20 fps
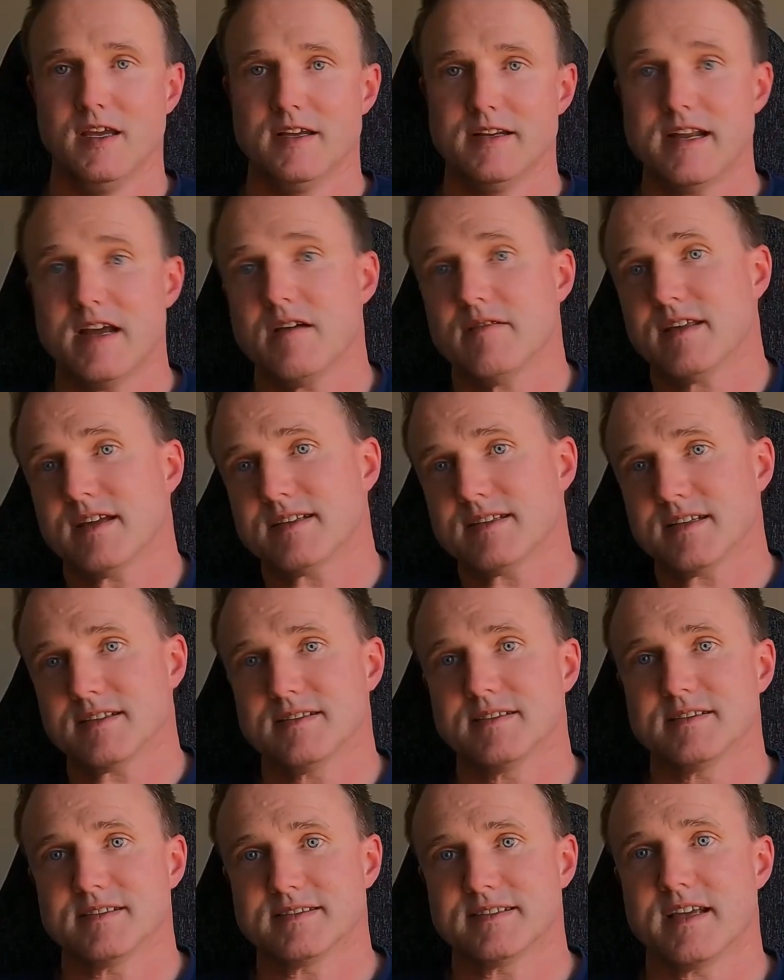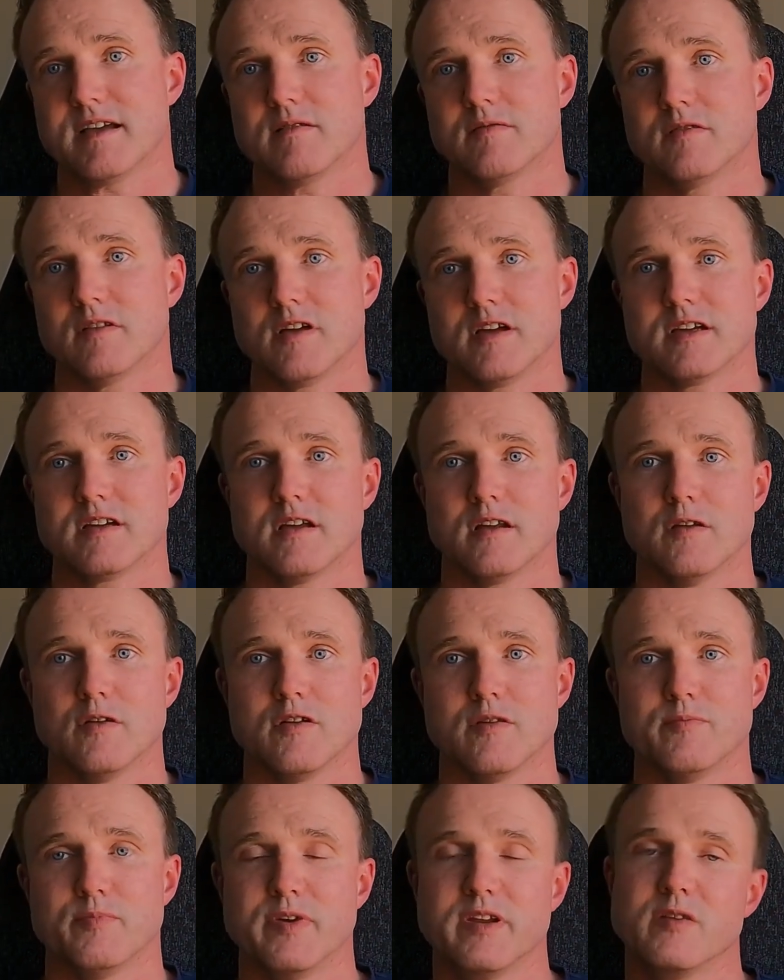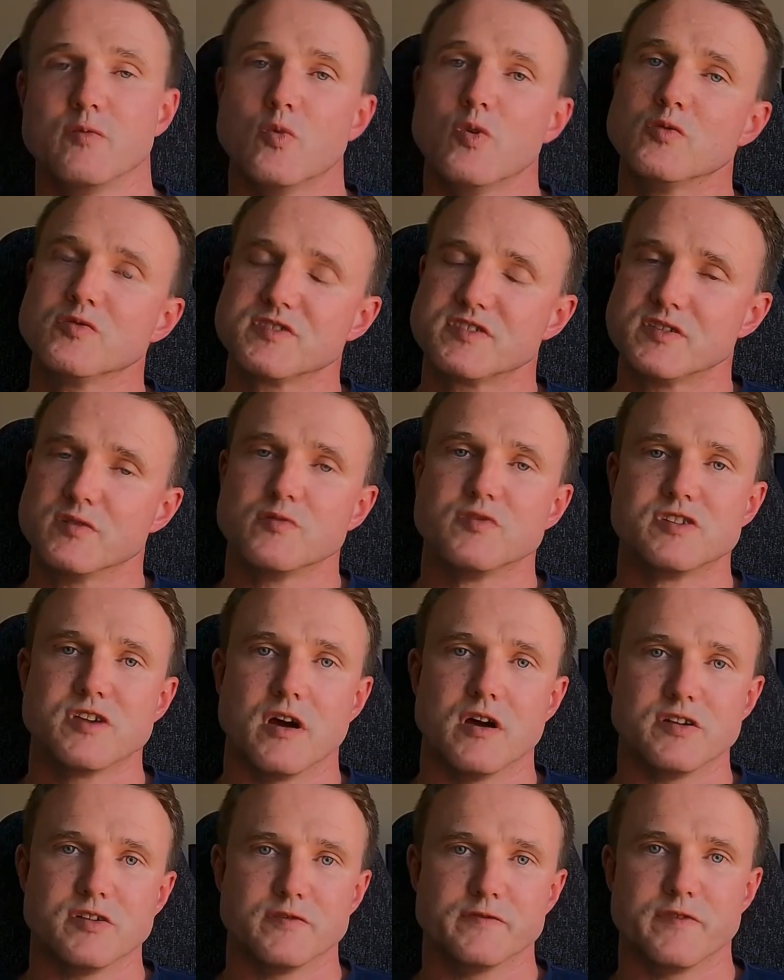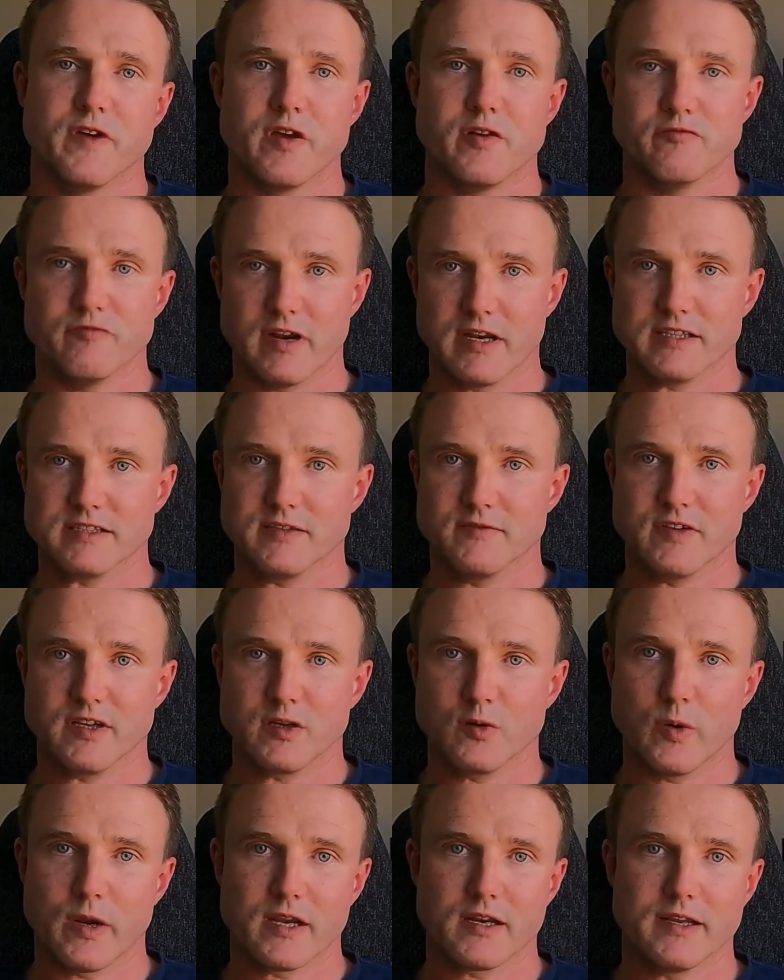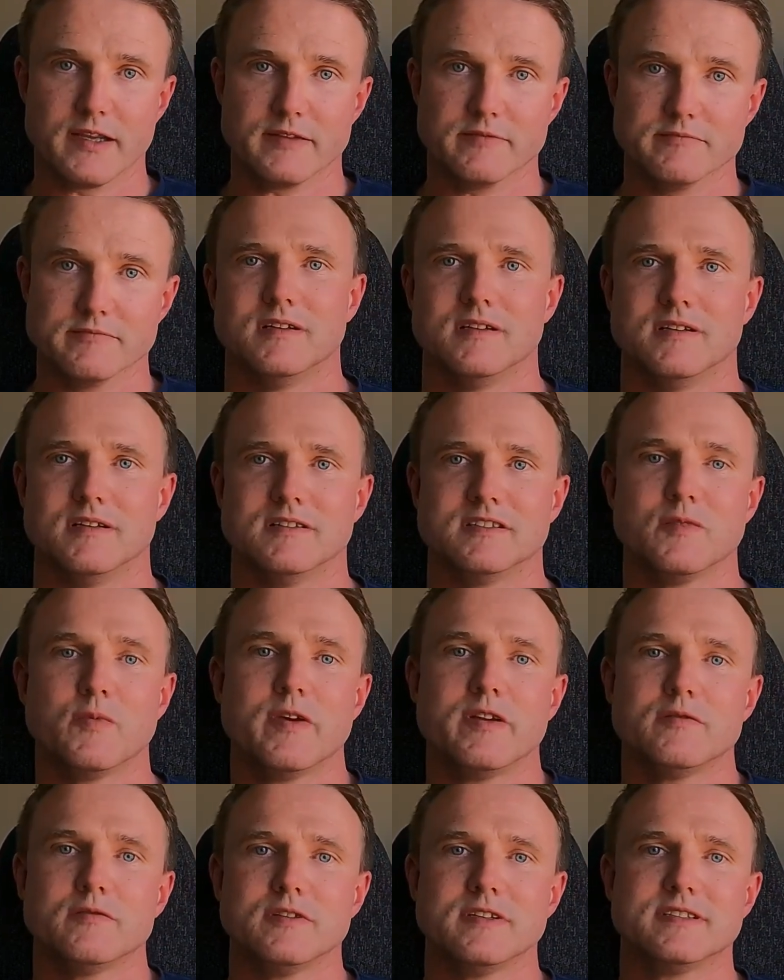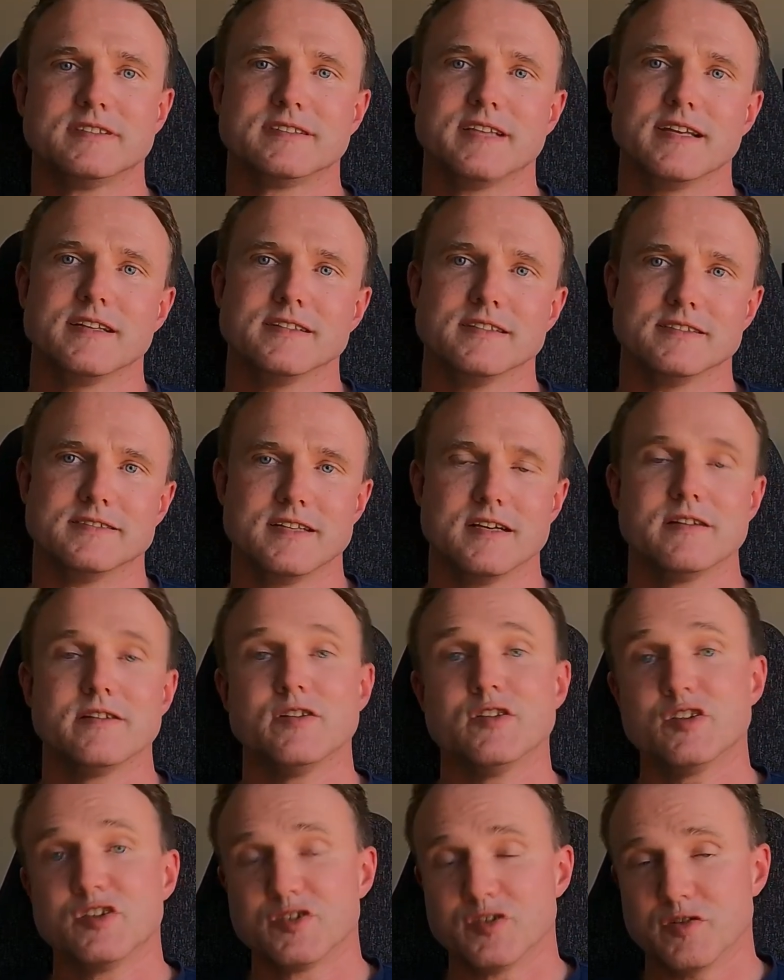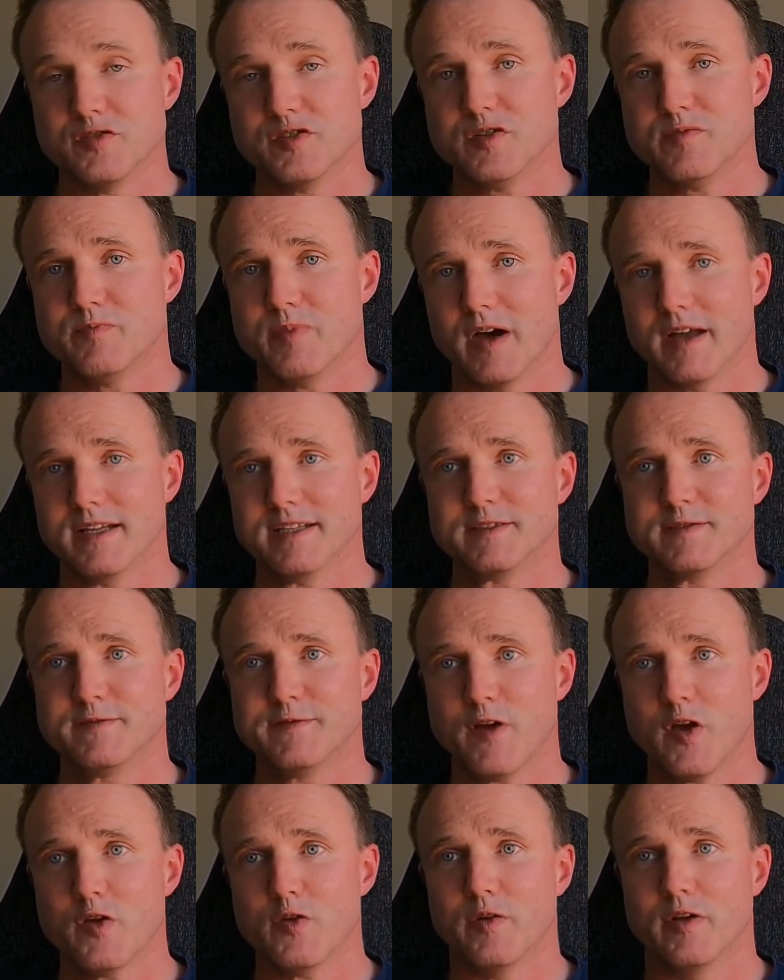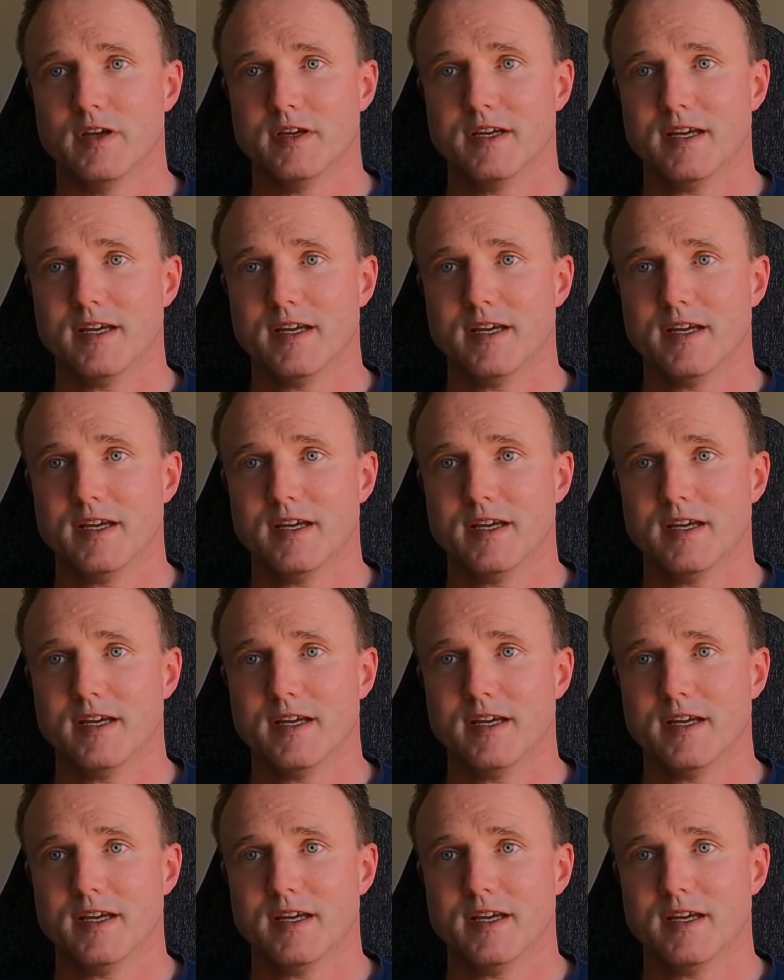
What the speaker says: Now that doesn't sound like a lot, but it will still charge your phone relatively quickly. So when all is said and done, should you buy this phone?